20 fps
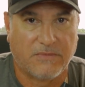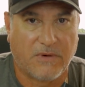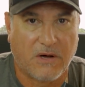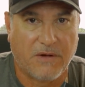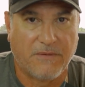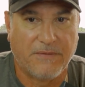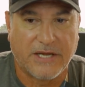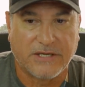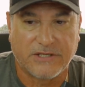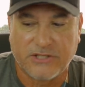
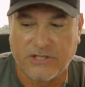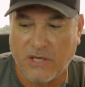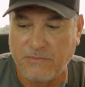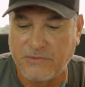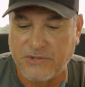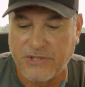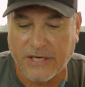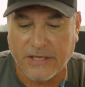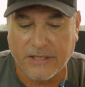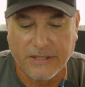on that
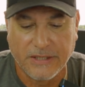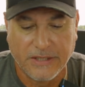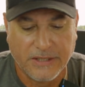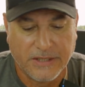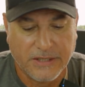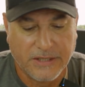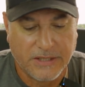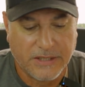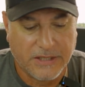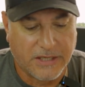subject,
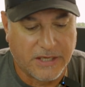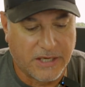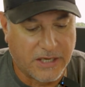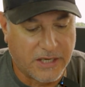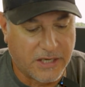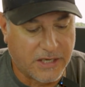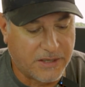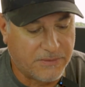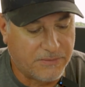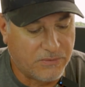
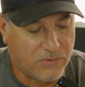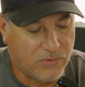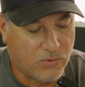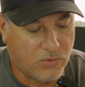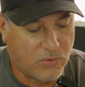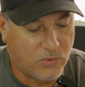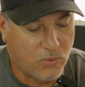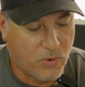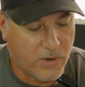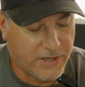
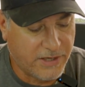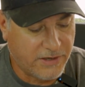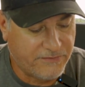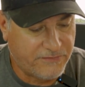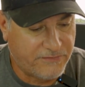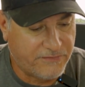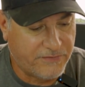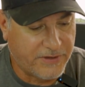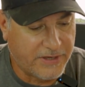one of